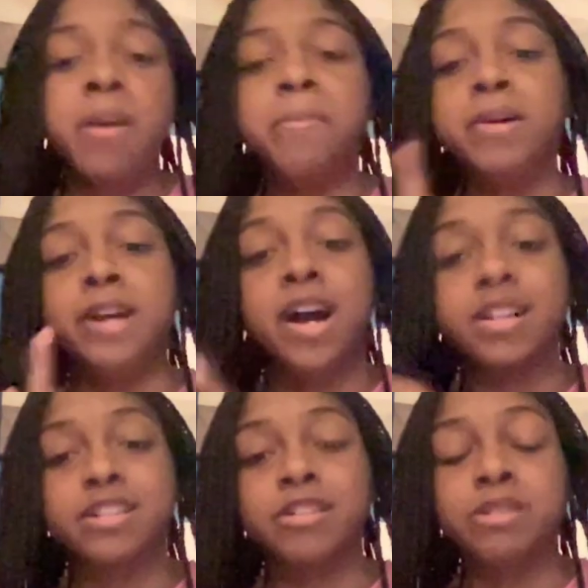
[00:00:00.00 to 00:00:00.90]
But
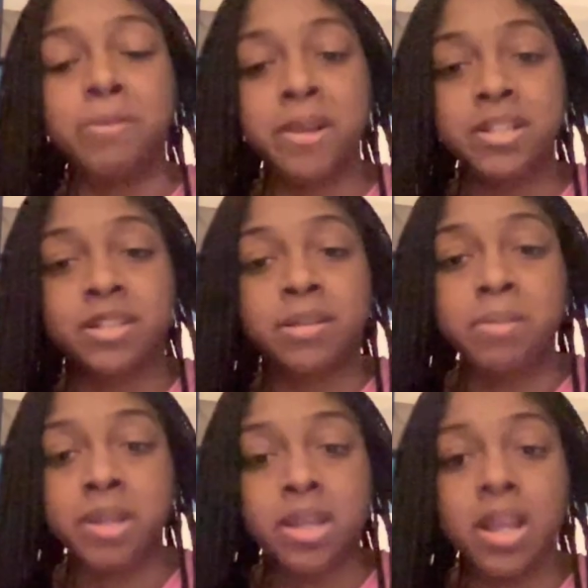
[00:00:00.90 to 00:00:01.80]
God saw the best in
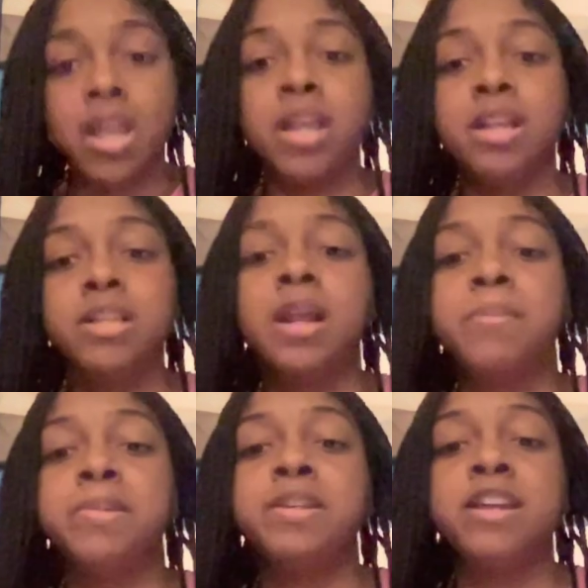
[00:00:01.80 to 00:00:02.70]
me and He let
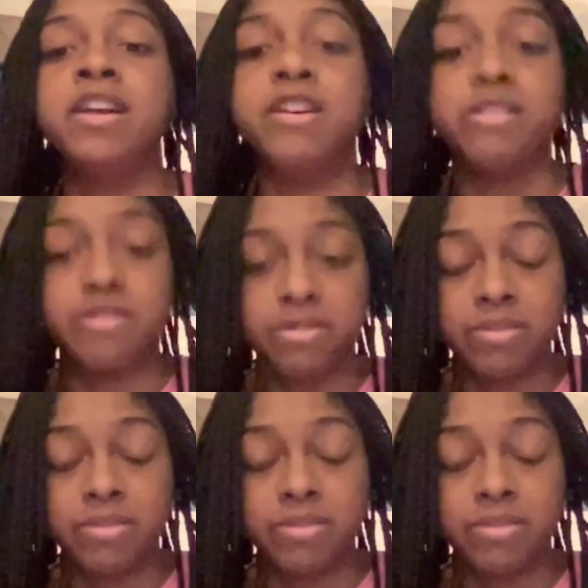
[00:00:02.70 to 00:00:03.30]
me live.